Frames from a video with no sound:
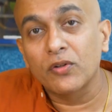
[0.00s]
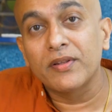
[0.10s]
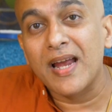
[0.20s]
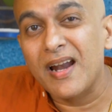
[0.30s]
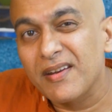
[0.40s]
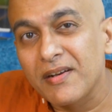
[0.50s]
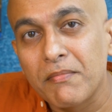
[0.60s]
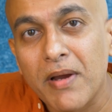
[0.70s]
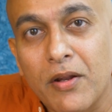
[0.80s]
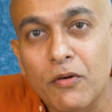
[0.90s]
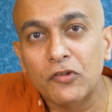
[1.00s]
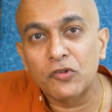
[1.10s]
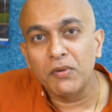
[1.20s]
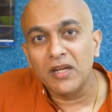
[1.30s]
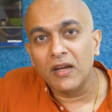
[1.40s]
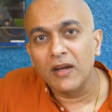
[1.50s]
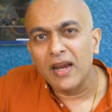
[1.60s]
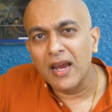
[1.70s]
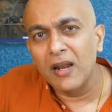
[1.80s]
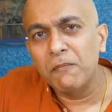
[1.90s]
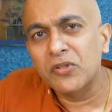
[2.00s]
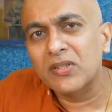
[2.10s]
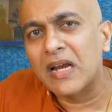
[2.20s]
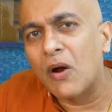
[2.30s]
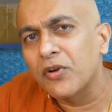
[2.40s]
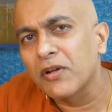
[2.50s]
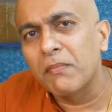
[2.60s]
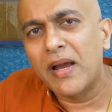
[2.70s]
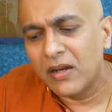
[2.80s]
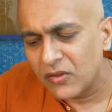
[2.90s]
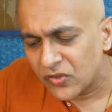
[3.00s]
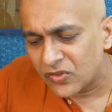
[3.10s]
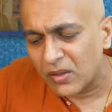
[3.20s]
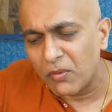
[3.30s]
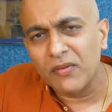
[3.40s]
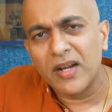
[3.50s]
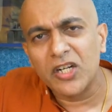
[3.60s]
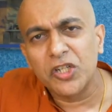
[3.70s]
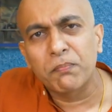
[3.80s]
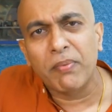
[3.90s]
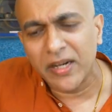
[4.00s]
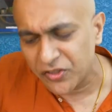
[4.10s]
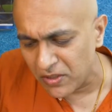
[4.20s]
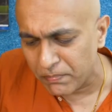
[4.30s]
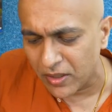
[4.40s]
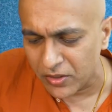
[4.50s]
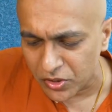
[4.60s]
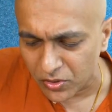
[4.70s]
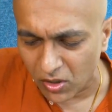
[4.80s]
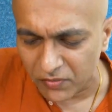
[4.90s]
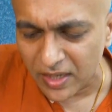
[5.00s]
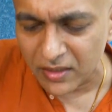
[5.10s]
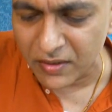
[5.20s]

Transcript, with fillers: So that, in a manner of speaking, helps counterbalance some of that spicy punch of that